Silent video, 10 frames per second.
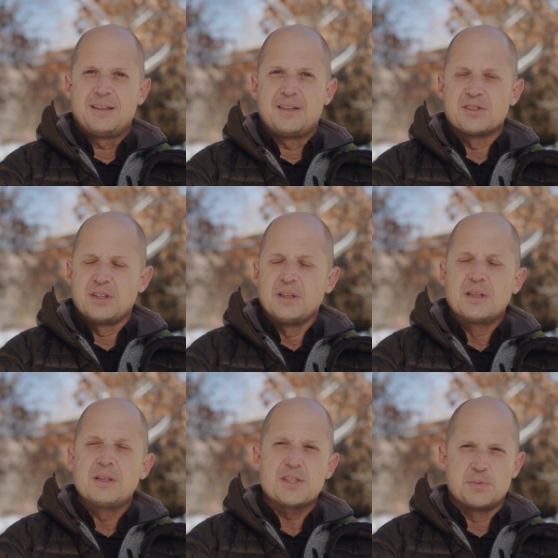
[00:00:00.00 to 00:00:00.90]
There's
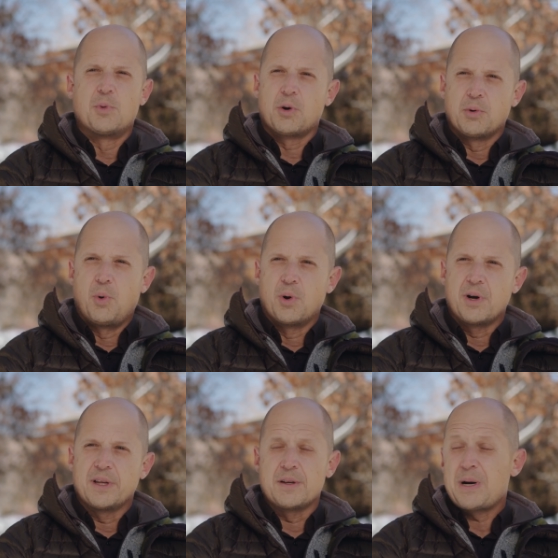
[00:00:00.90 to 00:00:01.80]
little that's more
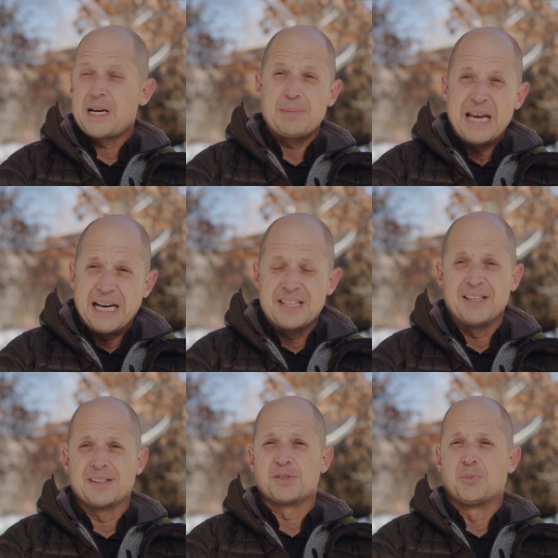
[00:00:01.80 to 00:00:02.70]
rewarding. There might not be
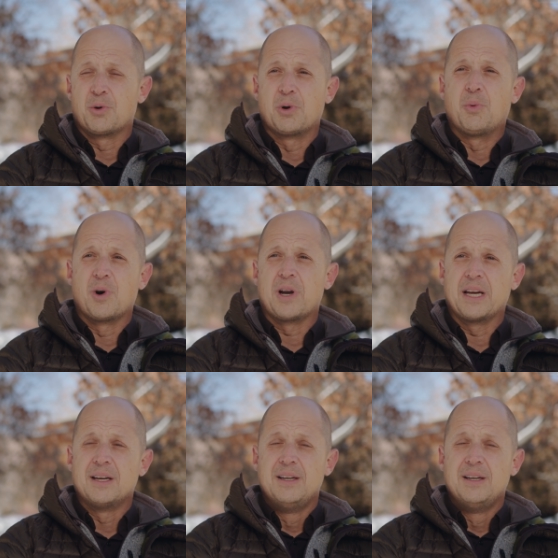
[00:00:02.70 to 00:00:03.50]
anything that's more rewarding